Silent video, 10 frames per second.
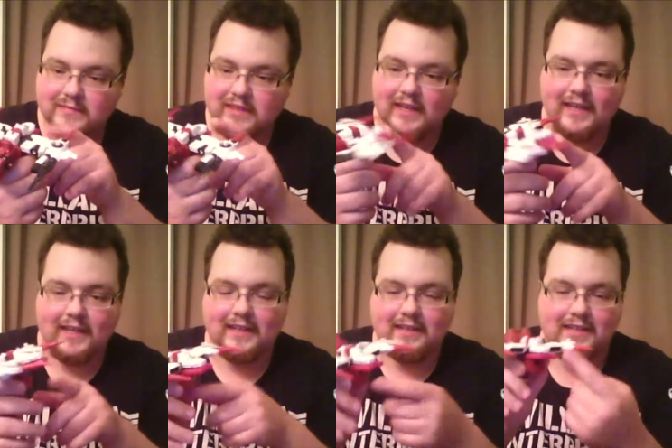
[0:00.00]

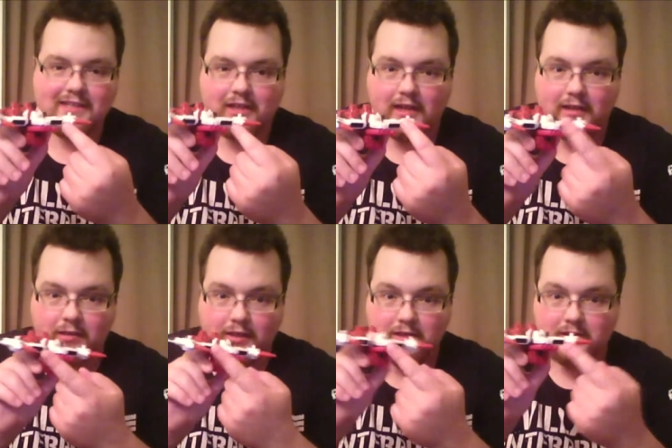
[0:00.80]
and he's got
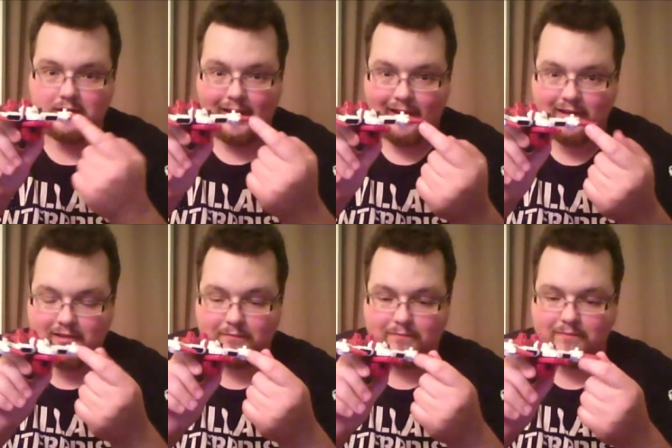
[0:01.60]
lots, lots
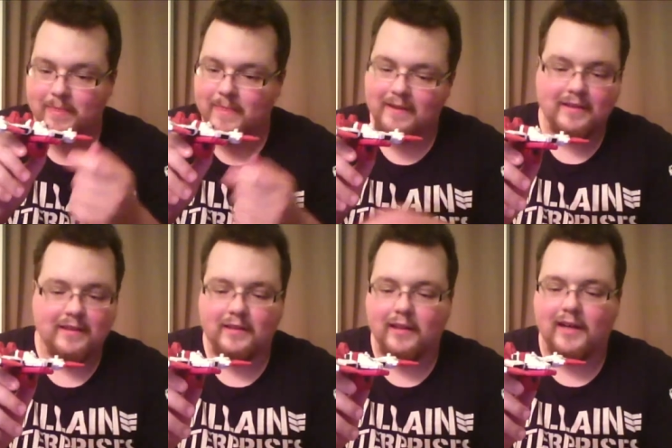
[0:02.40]
of,
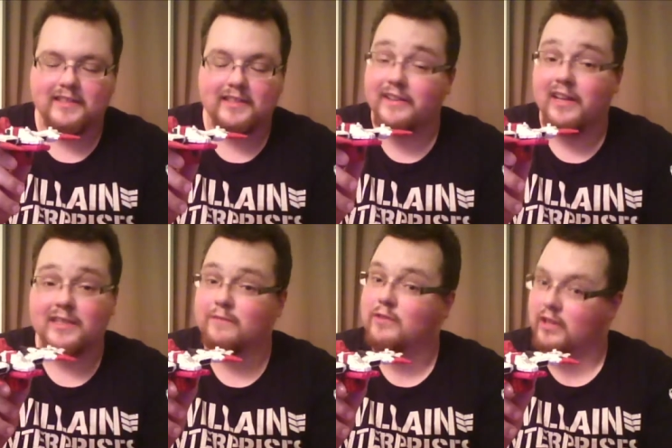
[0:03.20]
lots and lots
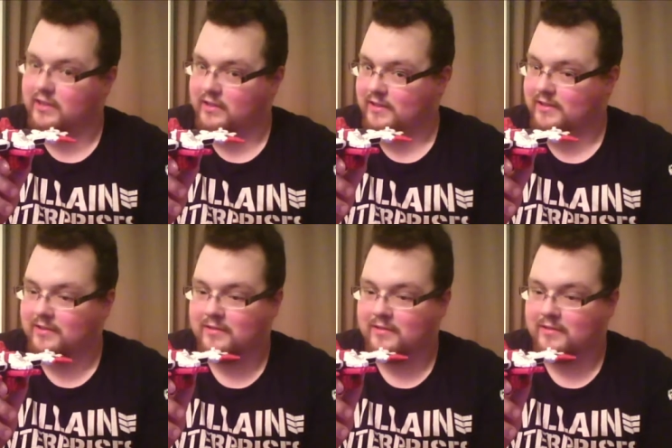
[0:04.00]
of guns.